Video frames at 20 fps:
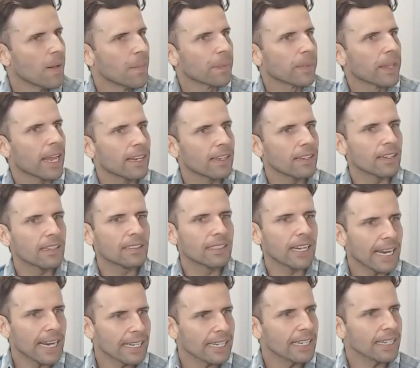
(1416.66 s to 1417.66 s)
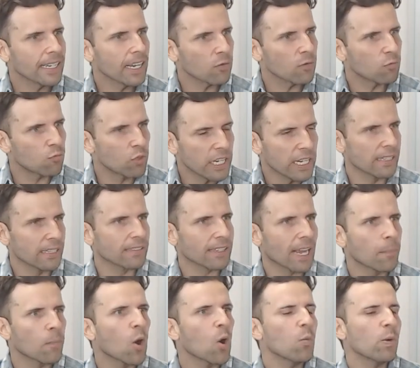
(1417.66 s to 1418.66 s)
And taking that risk,
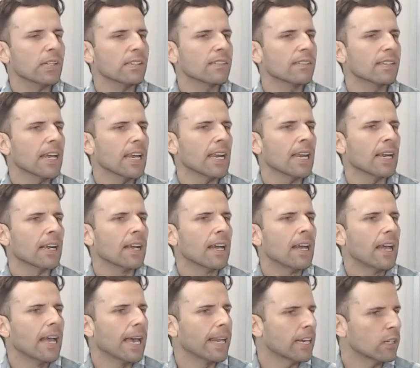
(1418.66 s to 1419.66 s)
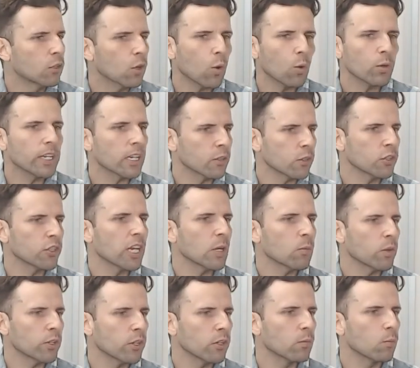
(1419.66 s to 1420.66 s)
I'm always saying, and I totally understand
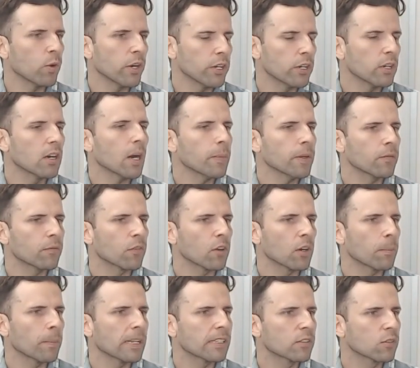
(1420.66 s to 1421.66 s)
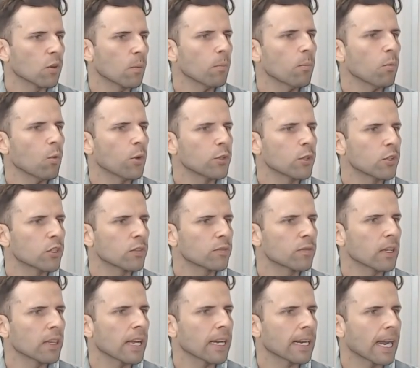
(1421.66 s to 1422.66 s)
where you're coming from. At some point, you just
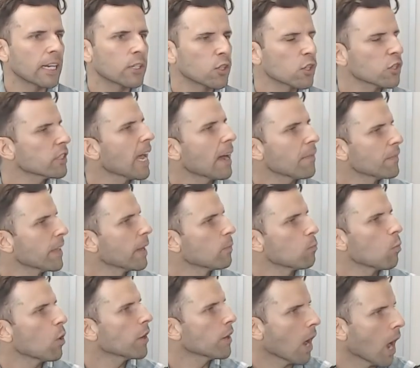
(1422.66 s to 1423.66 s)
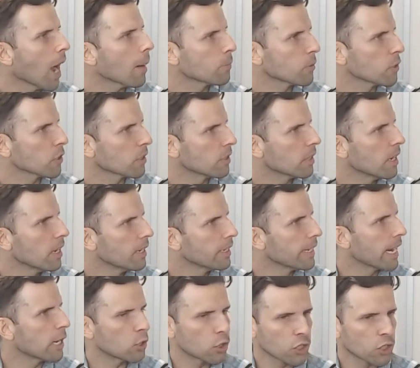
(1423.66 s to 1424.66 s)
feel like I just have that one option.
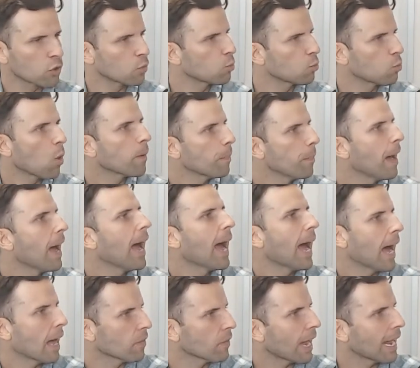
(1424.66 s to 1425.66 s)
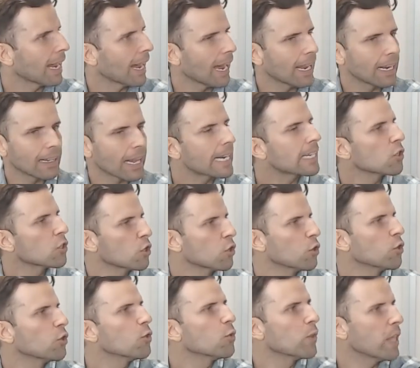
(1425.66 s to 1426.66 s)
There's just one path. I like to
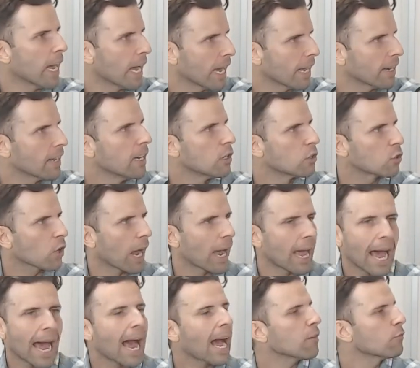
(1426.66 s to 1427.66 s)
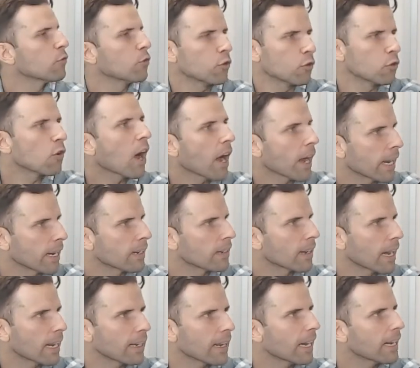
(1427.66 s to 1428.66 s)
do that, so I have to try it.
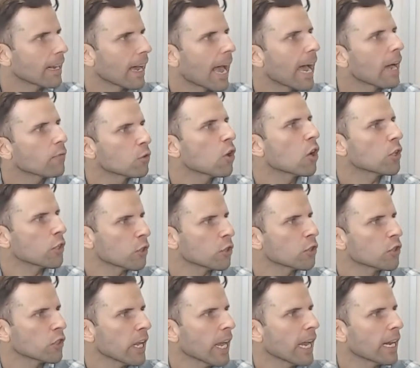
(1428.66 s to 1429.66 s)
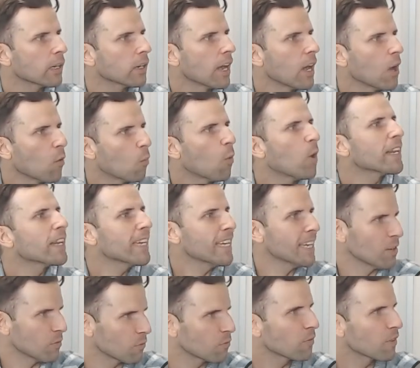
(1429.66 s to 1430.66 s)
I have to understand what
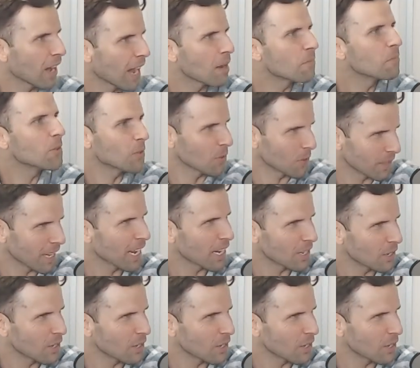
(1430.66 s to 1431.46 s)
if I'm doing that,